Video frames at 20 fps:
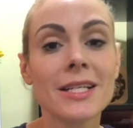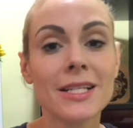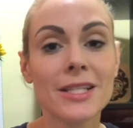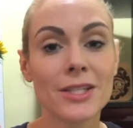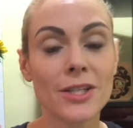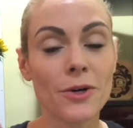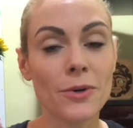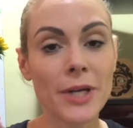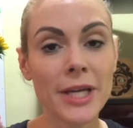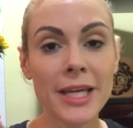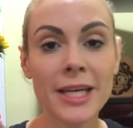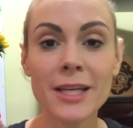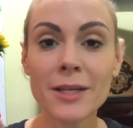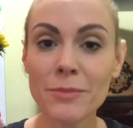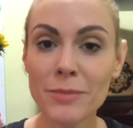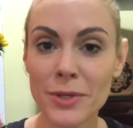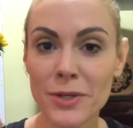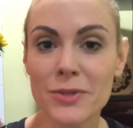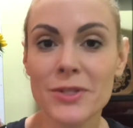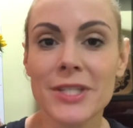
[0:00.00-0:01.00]
So
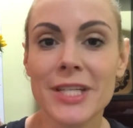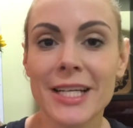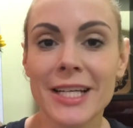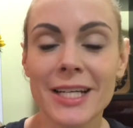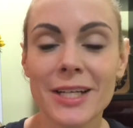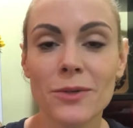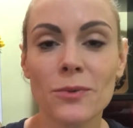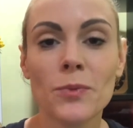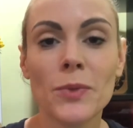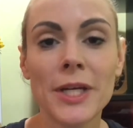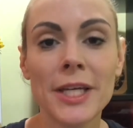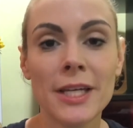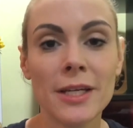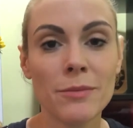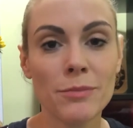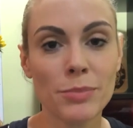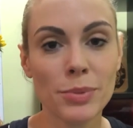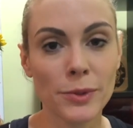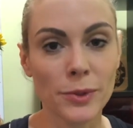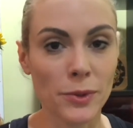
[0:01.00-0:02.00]
in music, we
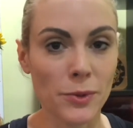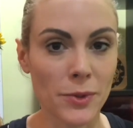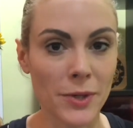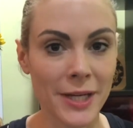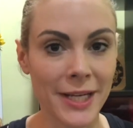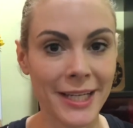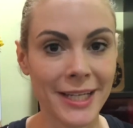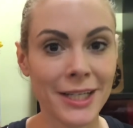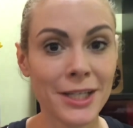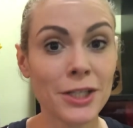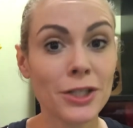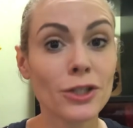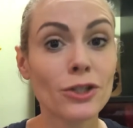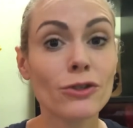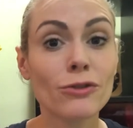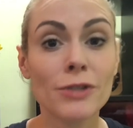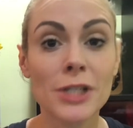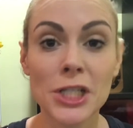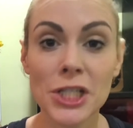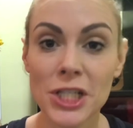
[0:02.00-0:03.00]
employ
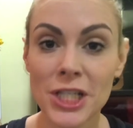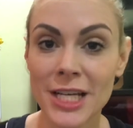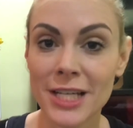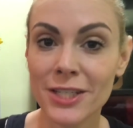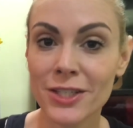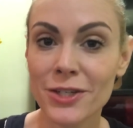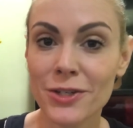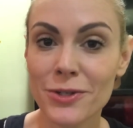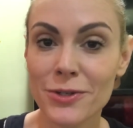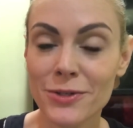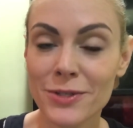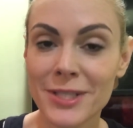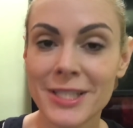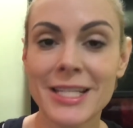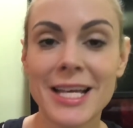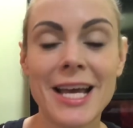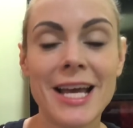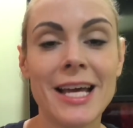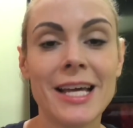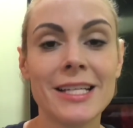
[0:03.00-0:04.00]
crescendos
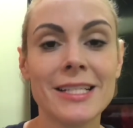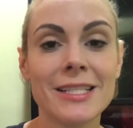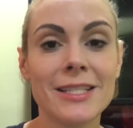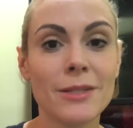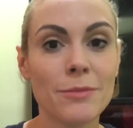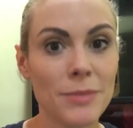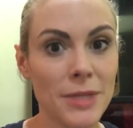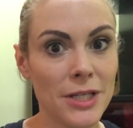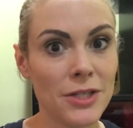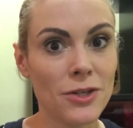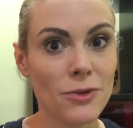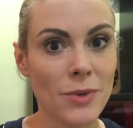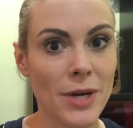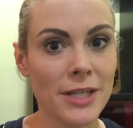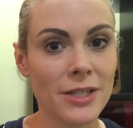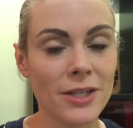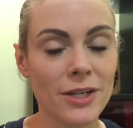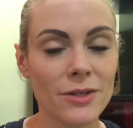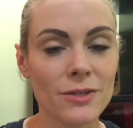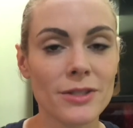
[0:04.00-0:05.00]
and
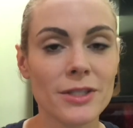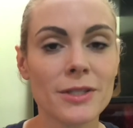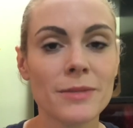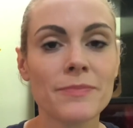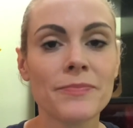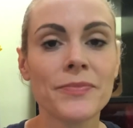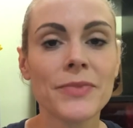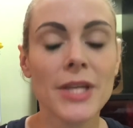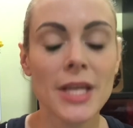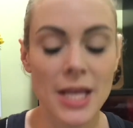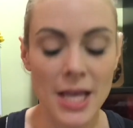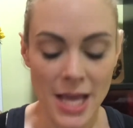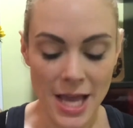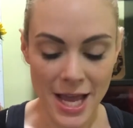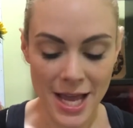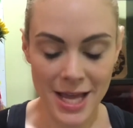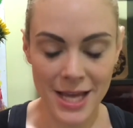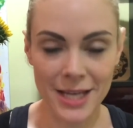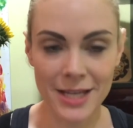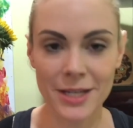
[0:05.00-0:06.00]
diminuendos.
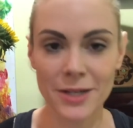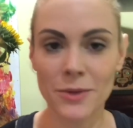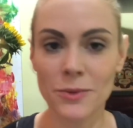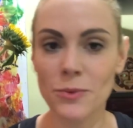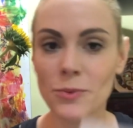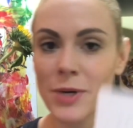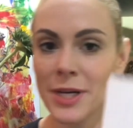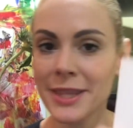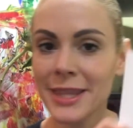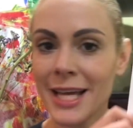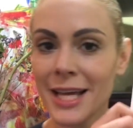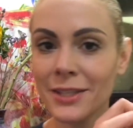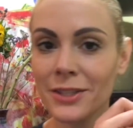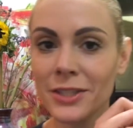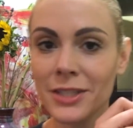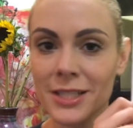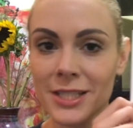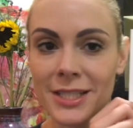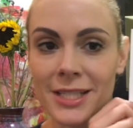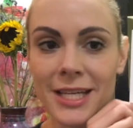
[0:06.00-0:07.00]
And what that
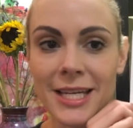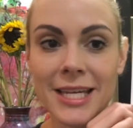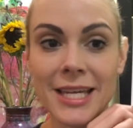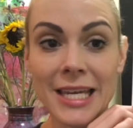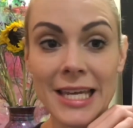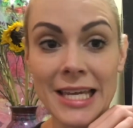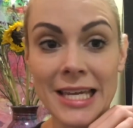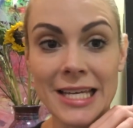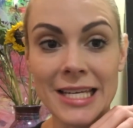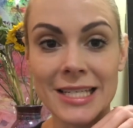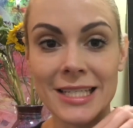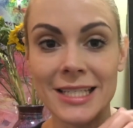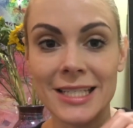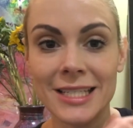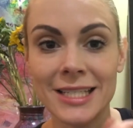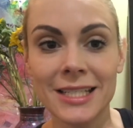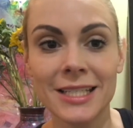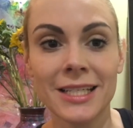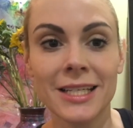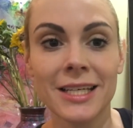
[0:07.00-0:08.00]
looks like
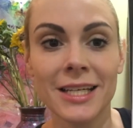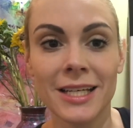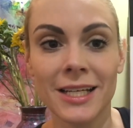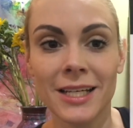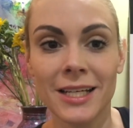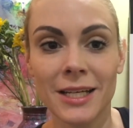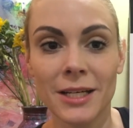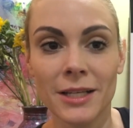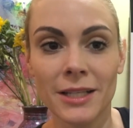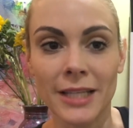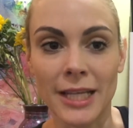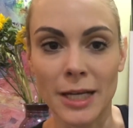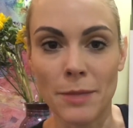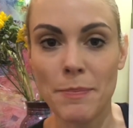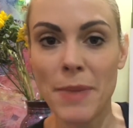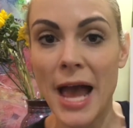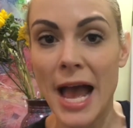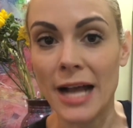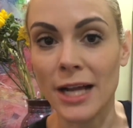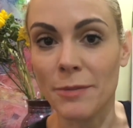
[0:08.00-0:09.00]
is like
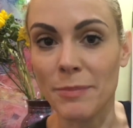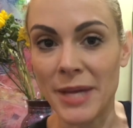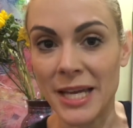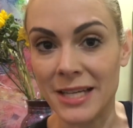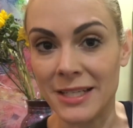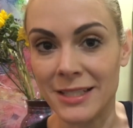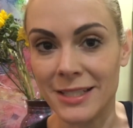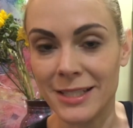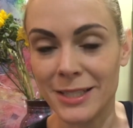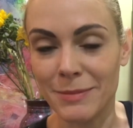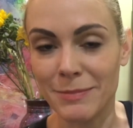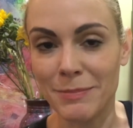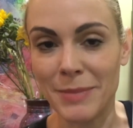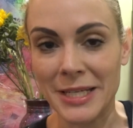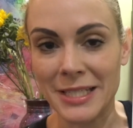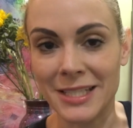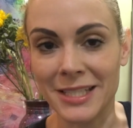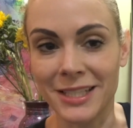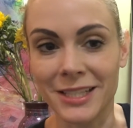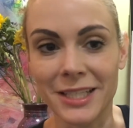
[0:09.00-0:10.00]
Pac-Mans,
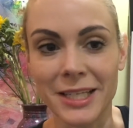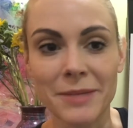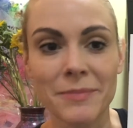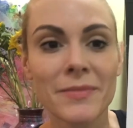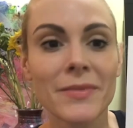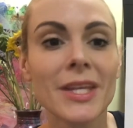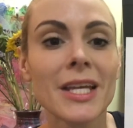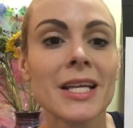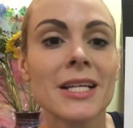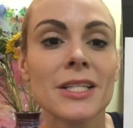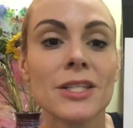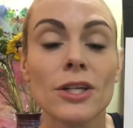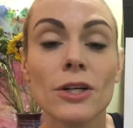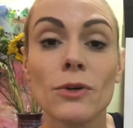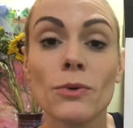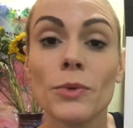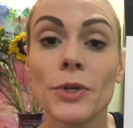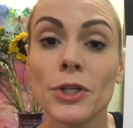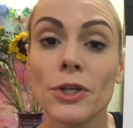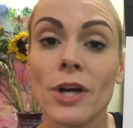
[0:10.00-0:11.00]
basically. So
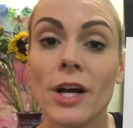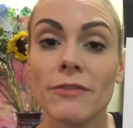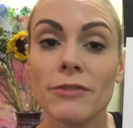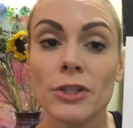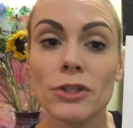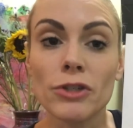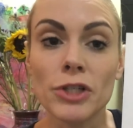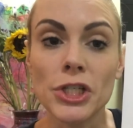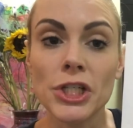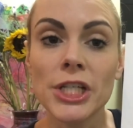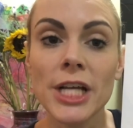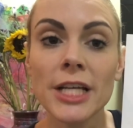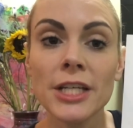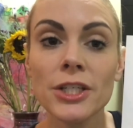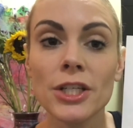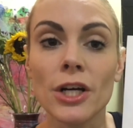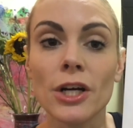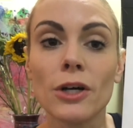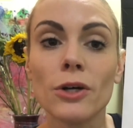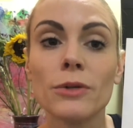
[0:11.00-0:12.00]
when you have a
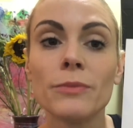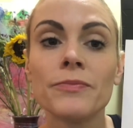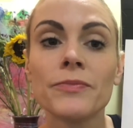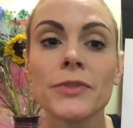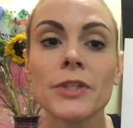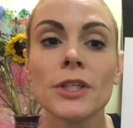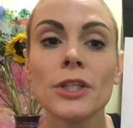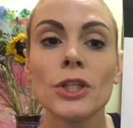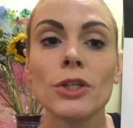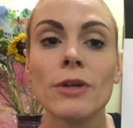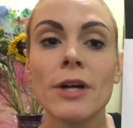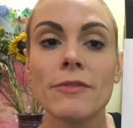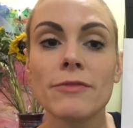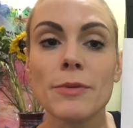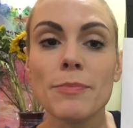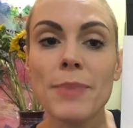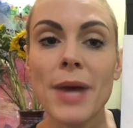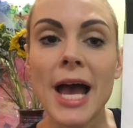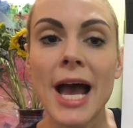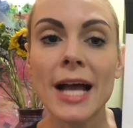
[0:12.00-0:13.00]
crescendo, you have a
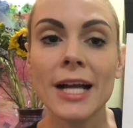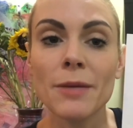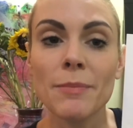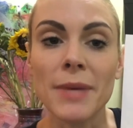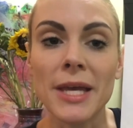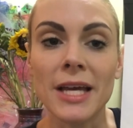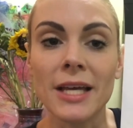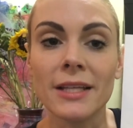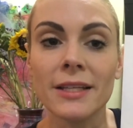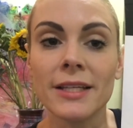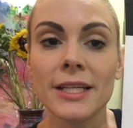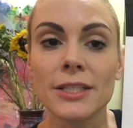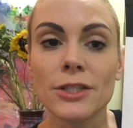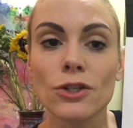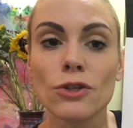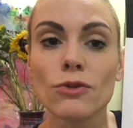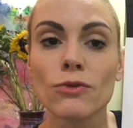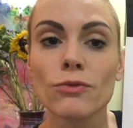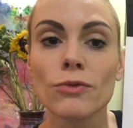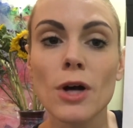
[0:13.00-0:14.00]
Pac-Man that's
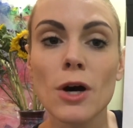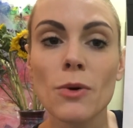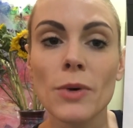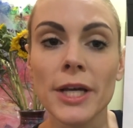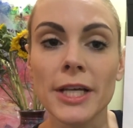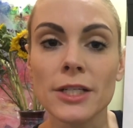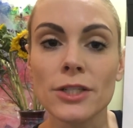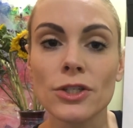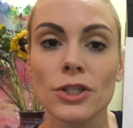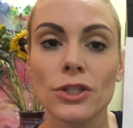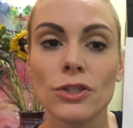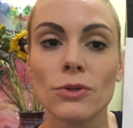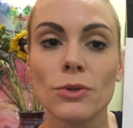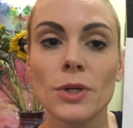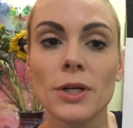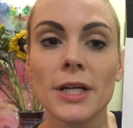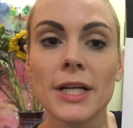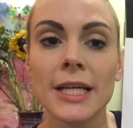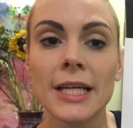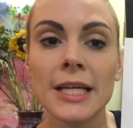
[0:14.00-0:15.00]
growing. So
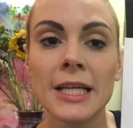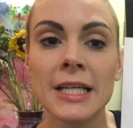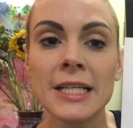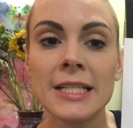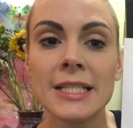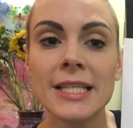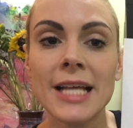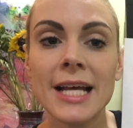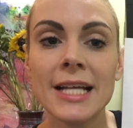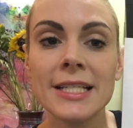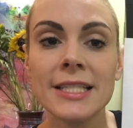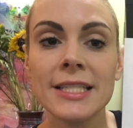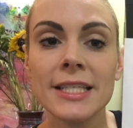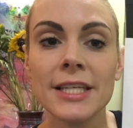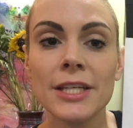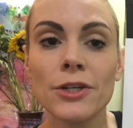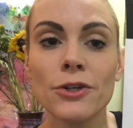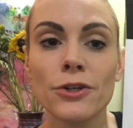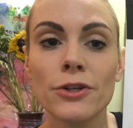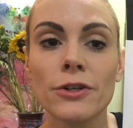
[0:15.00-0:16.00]
your
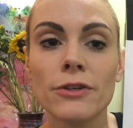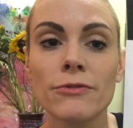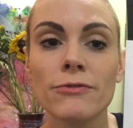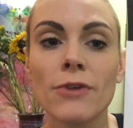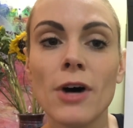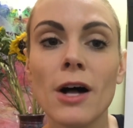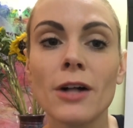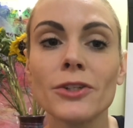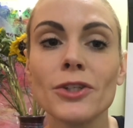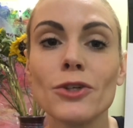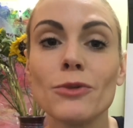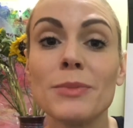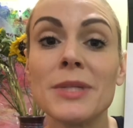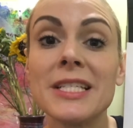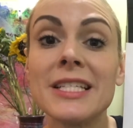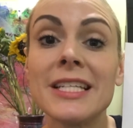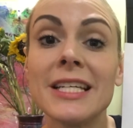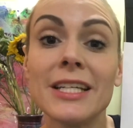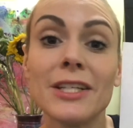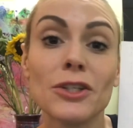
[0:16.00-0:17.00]
intensity or your volume
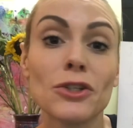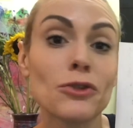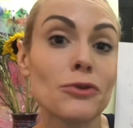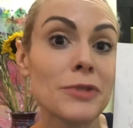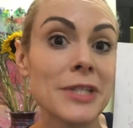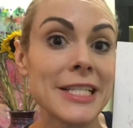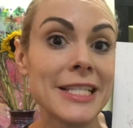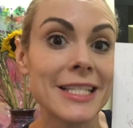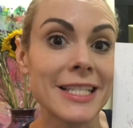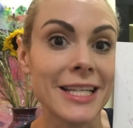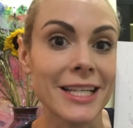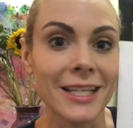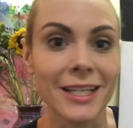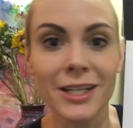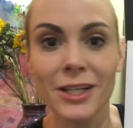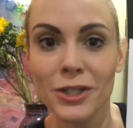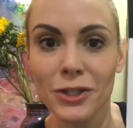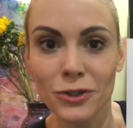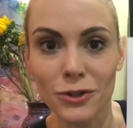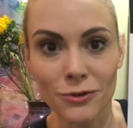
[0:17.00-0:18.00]
is increasing
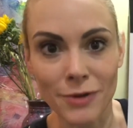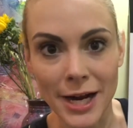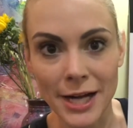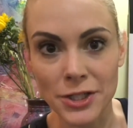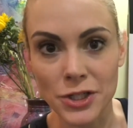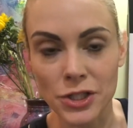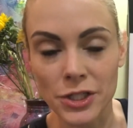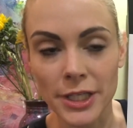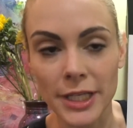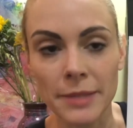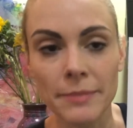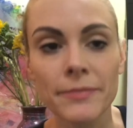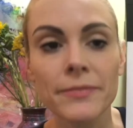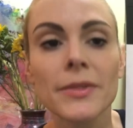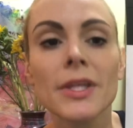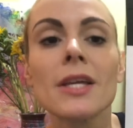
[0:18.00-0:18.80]
gradually.